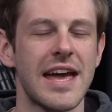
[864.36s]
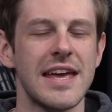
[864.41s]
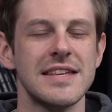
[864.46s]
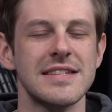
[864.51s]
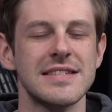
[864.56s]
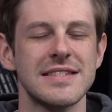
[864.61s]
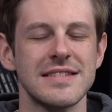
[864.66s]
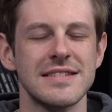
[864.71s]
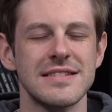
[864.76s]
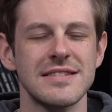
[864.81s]

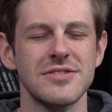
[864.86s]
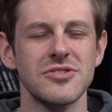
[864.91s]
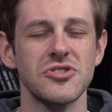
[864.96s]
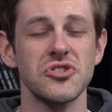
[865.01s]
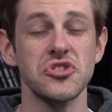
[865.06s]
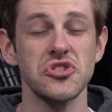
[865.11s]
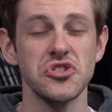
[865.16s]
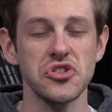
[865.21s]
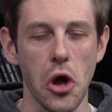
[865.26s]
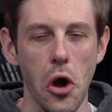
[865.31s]
is
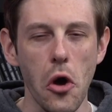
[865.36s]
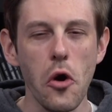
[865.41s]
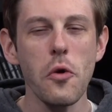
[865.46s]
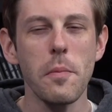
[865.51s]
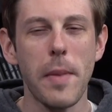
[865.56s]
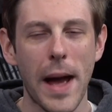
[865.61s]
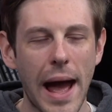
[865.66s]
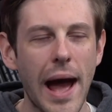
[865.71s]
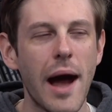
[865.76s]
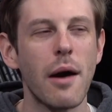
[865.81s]
so
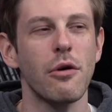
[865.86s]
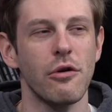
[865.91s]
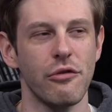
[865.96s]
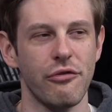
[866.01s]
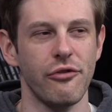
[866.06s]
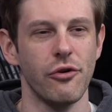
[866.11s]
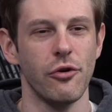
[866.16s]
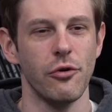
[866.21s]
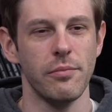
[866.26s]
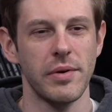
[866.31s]

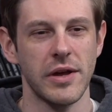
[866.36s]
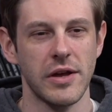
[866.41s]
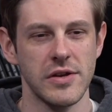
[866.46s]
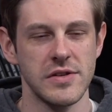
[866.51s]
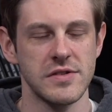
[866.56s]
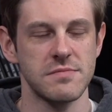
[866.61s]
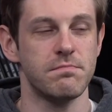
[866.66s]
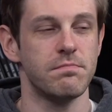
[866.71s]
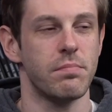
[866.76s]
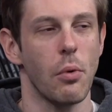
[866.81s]
powerful
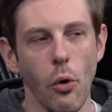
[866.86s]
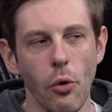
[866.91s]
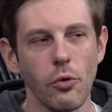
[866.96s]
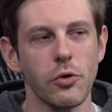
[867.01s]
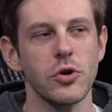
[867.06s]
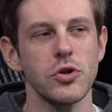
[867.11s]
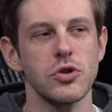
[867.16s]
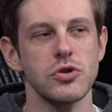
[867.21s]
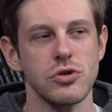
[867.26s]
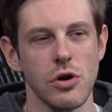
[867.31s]
because board
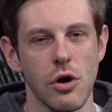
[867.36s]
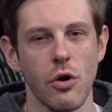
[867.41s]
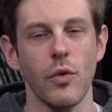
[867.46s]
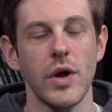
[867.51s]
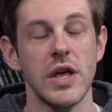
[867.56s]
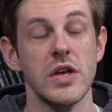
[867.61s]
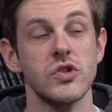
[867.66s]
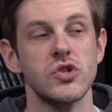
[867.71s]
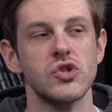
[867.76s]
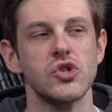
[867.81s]
control
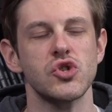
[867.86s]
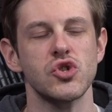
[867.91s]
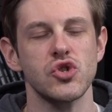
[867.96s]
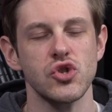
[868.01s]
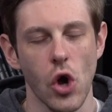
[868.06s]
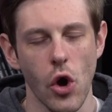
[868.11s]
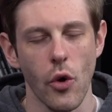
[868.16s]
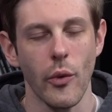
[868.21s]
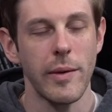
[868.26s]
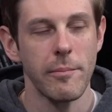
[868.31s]
is
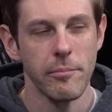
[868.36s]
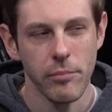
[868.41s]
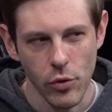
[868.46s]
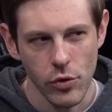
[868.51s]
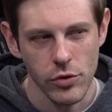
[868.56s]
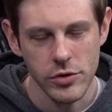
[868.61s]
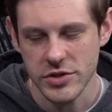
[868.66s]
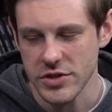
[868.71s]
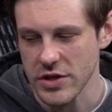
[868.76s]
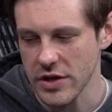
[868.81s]
so
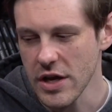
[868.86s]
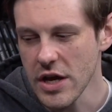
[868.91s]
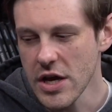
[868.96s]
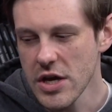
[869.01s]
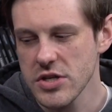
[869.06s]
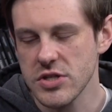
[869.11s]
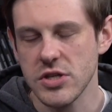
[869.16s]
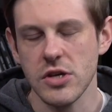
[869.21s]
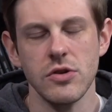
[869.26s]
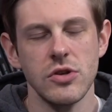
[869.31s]

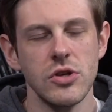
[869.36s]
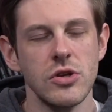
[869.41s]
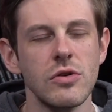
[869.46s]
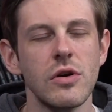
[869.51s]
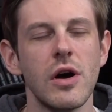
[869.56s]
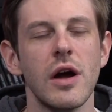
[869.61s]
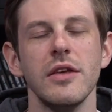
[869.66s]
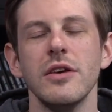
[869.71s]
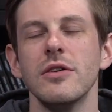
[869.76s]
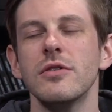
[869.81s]
important. So
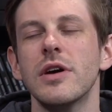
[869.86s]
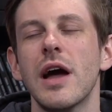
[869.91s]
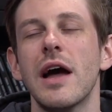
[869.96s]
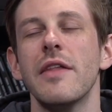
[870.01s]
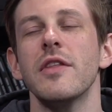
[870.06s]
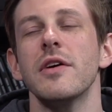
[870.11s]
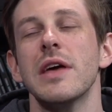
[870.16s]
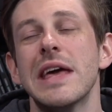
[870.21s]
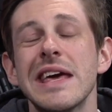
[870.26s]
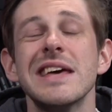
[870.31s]

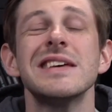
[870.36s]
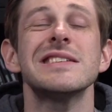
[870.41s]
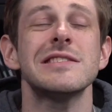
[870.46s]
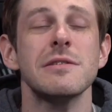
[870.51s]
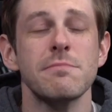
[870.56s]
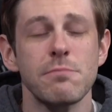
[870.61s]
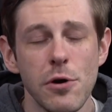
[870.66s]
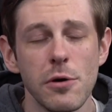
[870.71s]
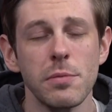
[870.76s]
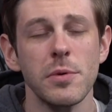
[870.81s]
here's the
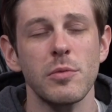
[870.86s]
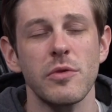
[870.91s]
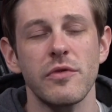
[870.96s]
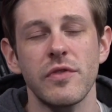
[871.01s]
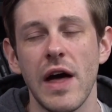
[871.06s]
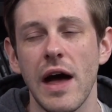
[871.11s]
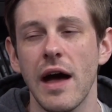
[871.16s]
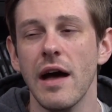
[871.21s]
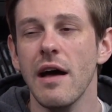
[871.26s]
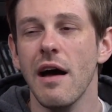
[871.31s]
problem with
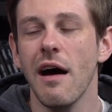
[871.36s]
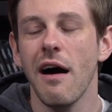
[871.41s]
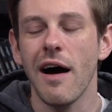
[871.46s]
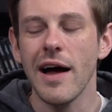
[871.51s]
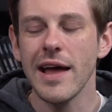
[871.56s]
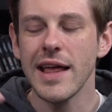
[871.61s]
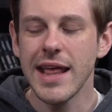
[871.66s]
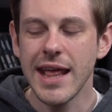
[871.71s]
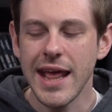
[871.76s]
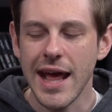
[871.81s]
that.
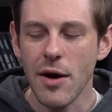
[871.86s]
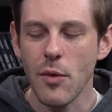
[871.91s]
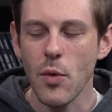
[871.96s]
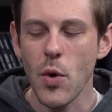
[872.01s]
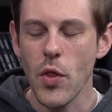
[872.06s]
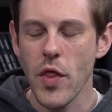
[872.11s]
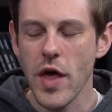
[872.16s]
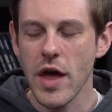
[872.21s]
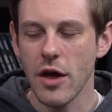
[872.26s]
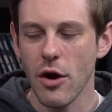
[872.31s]
I get
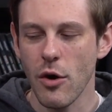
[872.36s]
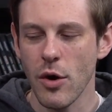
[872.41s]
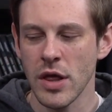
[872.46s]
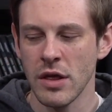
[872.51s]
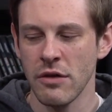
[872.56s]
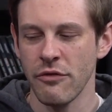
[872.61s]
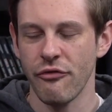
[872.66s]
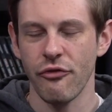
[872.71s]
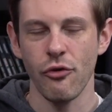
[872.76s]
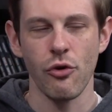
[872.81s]
what they're
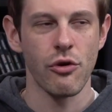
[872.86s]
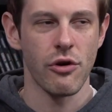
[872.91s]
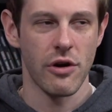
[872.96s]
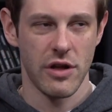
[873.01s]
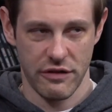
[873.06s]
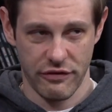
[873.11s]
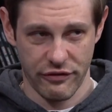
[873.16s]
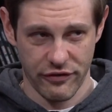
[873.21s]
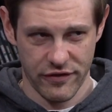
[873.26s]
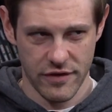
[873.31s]
going for
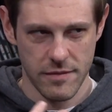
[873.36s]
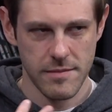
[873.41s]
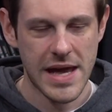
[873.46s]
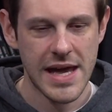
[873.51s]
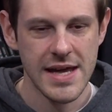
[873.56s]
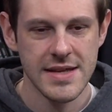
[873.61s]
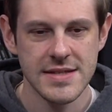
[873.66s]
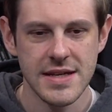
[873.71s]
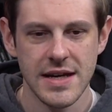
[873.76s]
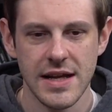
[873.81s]

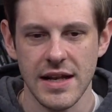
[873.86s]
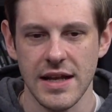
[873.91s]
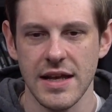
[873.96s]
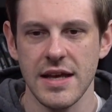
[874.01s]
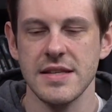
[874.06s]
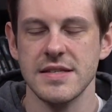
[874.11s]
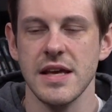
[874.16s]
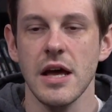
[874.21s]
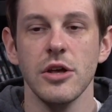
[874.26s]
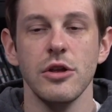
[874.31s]
thematically.
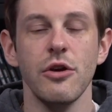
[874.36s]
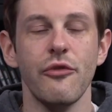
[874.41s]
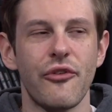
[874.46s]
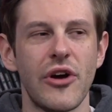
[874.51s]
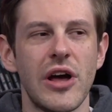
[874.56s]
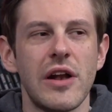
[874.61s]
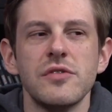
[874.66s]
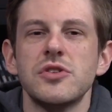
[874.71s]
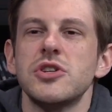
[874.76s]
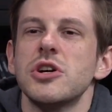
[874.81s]
It's you
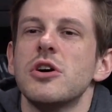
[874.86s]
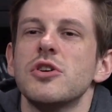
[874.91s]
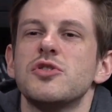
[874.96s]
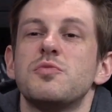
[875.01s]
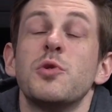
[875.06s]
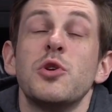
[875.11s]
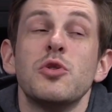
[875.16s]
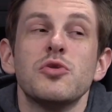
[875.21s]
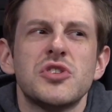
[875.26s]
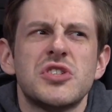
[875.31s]
fail a charge,
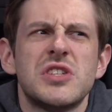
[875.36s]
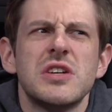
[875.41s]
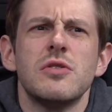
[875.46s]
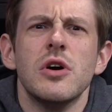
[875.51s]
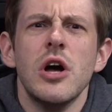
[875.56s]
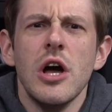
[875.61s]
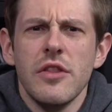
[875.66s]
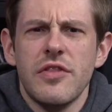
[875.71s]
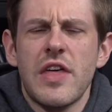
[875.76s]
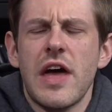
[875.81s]
but
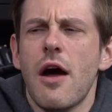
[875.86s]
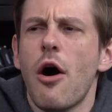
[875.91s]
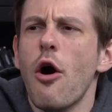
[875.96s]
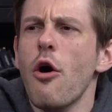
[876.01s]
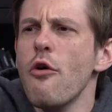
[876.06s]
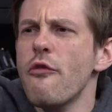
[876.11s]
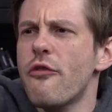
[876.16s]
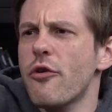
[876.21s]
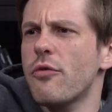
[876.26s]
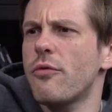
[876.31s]
they're
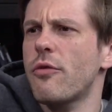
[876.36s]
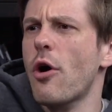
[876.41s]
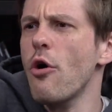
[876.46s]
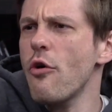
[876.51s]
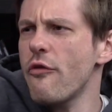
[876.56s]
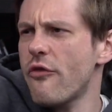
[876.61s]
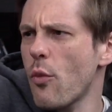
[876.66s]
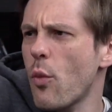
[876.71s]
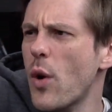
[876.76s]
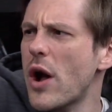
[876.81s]

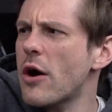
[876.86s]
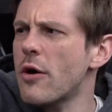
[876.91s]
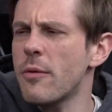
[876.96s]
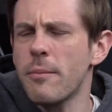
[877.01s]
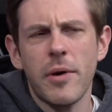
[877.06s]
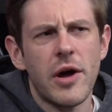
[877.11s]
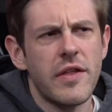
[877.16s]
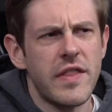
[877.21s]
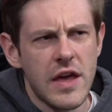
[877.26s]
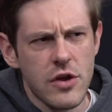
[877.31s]
overwhelmed
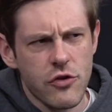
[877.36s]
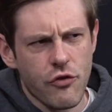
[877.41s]
by the